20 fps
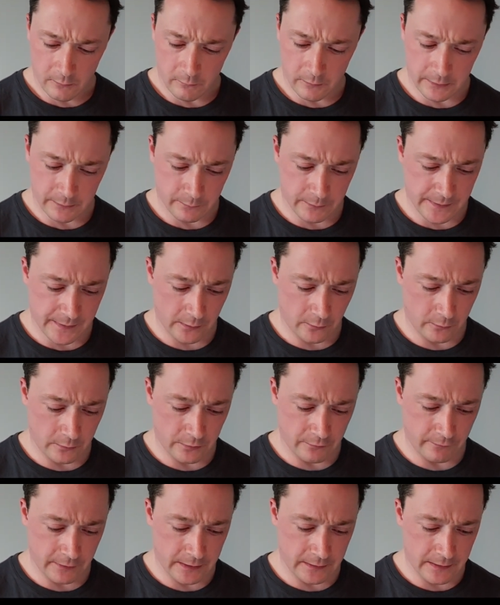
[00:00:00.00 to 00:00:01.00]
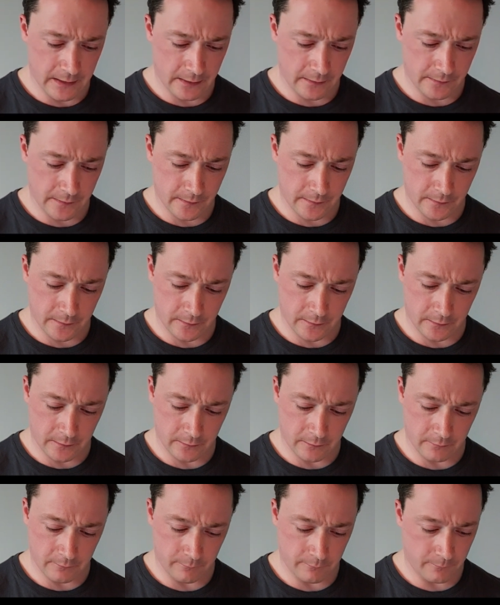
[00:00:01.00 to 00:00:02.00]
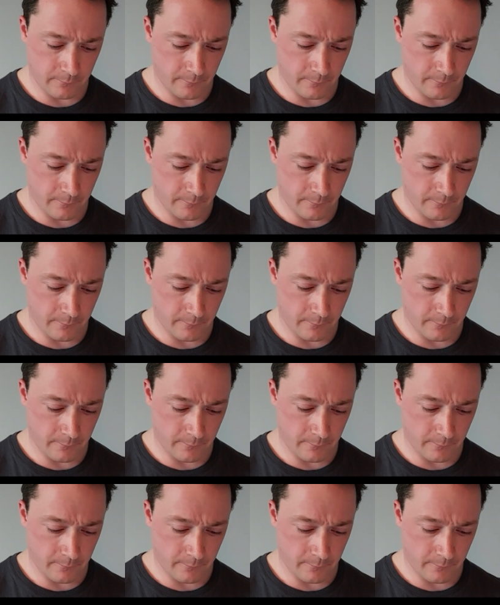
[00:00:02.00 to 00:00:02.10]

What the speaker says: what was I going to read next?